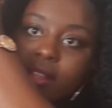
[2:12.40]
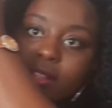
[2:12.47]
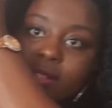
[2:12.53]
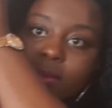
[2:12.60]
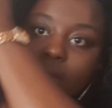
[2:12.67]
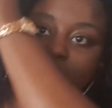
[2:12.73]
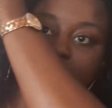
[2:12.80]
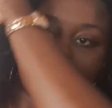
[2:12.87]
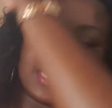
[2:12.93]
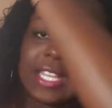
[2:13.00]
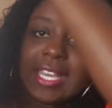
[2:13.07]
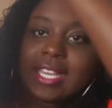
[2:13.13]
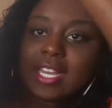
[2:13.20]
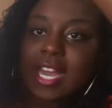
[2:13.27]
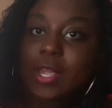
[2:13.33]
This is what it looks
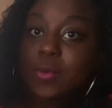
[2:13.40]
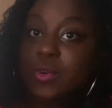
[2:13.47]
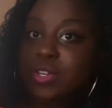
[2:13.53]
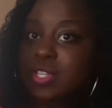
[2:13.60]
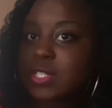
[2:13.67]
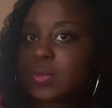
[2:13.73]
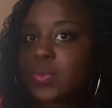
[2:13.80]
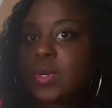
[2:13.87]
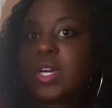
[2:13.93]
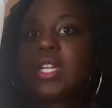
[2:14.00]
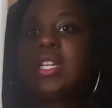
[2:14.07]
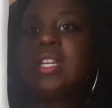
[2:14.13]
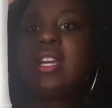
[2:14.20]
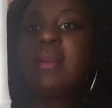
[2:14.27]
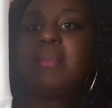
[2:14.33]
like. I wore this
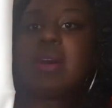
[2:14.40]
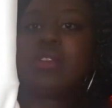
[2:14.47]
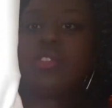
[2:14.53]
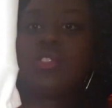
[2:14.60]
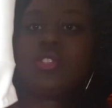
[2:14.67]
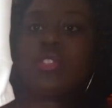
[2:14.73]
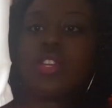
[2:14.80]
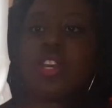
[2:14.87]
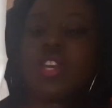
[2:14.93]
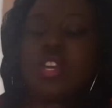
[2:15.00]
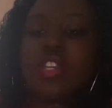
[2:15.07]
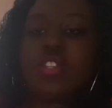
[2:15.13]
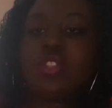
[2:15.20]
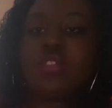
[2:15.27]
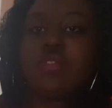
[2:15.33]
one about
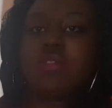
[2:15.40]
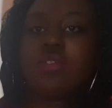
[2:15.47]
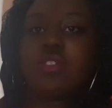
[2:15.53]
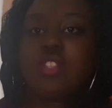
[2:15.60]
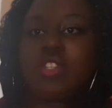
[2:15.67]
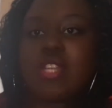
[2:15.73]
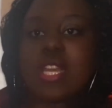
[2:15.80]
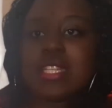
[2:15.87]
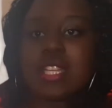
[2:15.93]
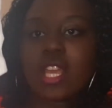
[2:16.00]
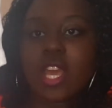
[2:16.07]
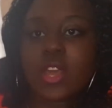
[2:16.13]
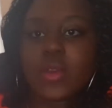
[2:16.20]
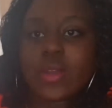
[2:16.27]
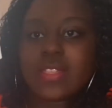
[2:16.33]
2 days
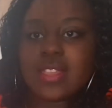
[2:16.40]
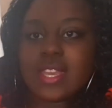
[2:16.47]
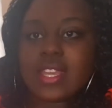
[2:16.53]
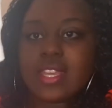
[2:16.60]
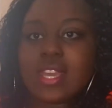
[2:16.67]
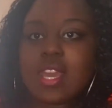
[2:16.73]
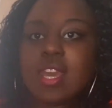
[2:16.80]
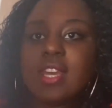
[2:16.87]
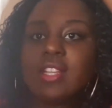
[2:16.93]
ago, I think,